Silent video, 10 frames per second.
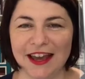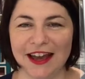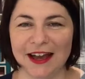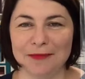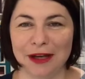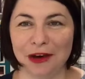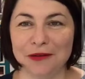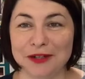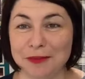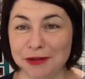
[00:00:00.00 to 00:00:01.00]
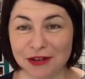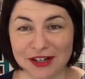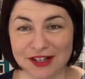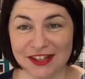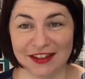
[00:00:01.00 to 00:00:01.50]
Um, and I was a bit
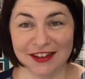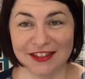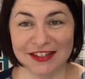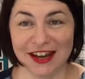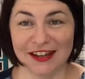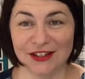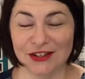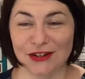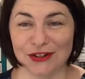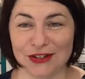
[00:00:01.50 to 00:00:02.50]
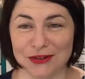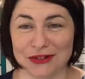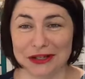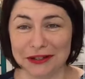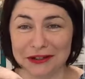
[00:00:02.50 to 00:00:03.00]
rusty the other day too, so I
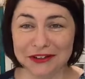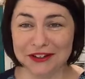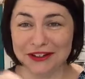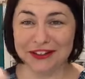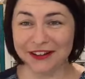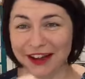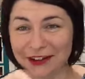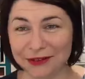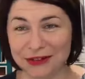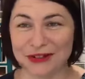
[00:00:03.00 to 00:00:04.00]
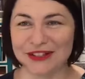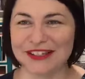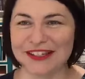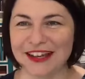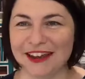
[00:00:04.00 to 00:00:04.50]
was like, oh, how do I do
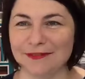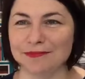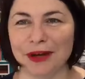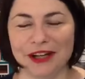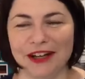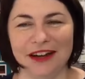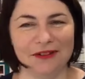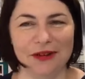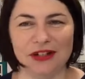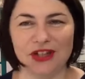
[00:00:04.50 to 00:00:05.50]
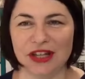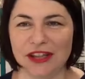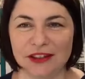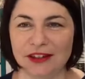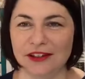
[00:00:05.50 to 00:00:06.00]
this again? But once you
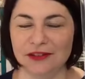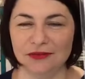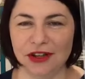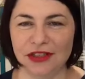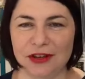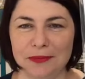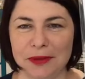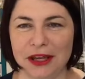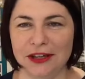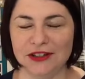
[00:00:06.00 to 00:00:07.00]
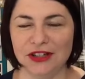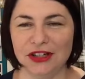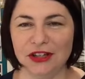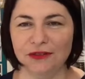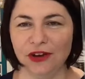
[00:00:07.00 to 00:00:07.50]
get the rhythm and
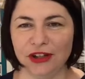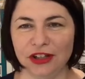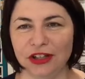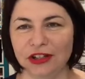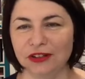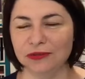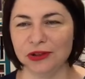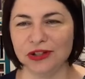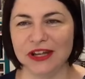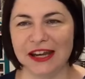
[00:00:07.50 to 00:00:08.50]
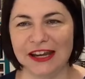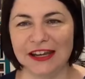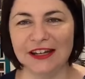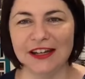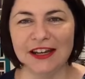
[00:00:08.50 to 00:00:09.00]
you find the little routine,